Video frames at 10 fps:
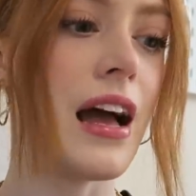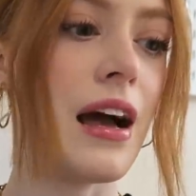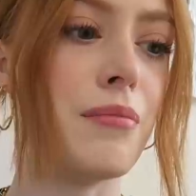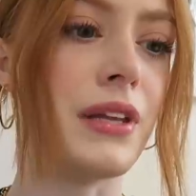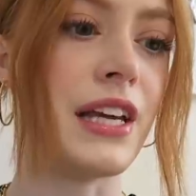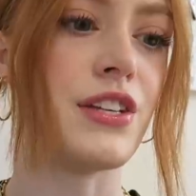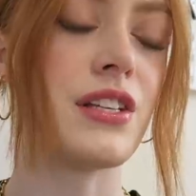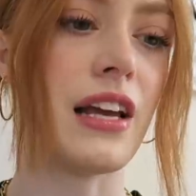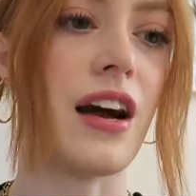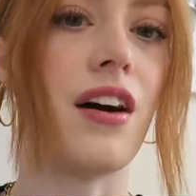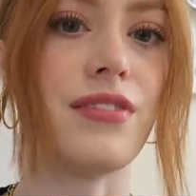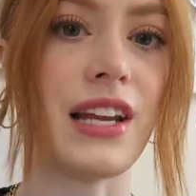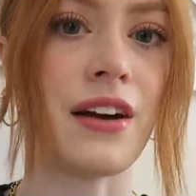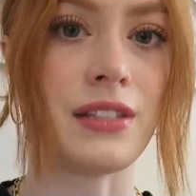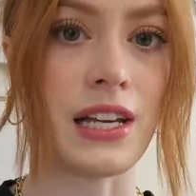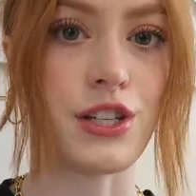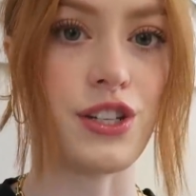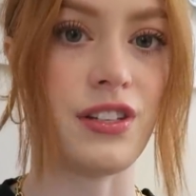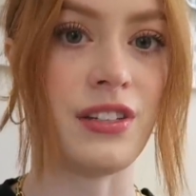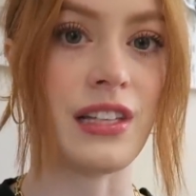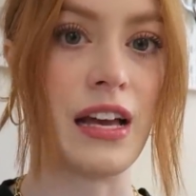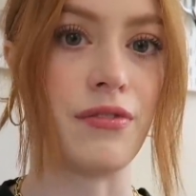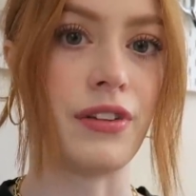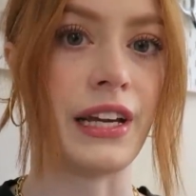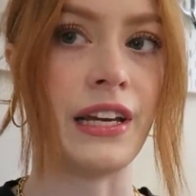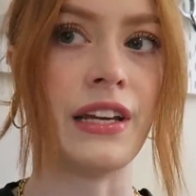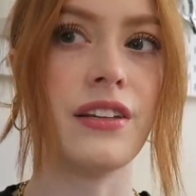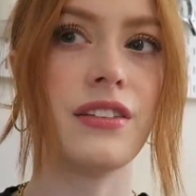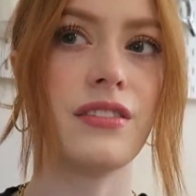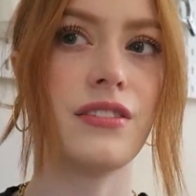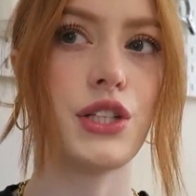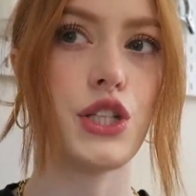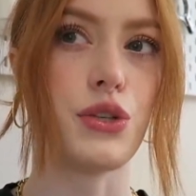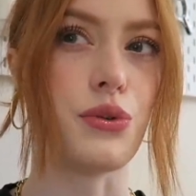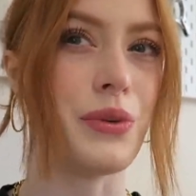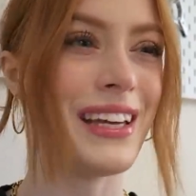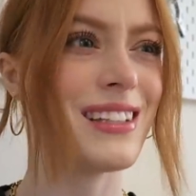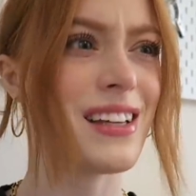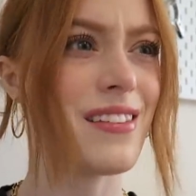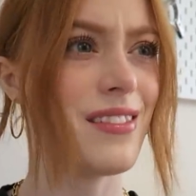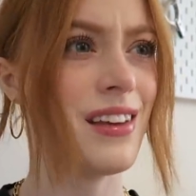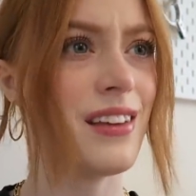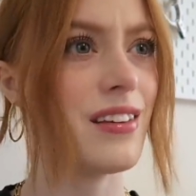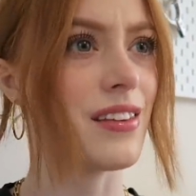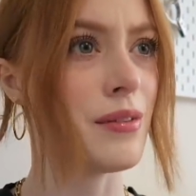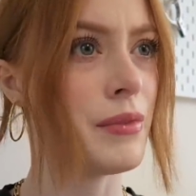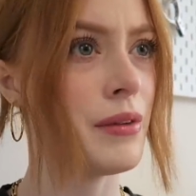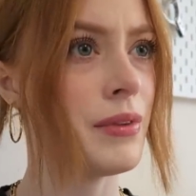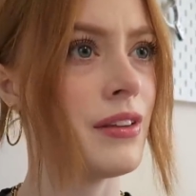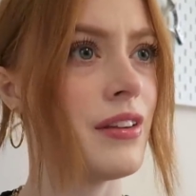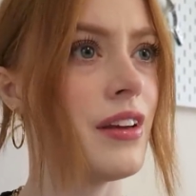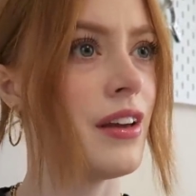But they're just like half an hour sessions every 2 weeks, I think, at the moment.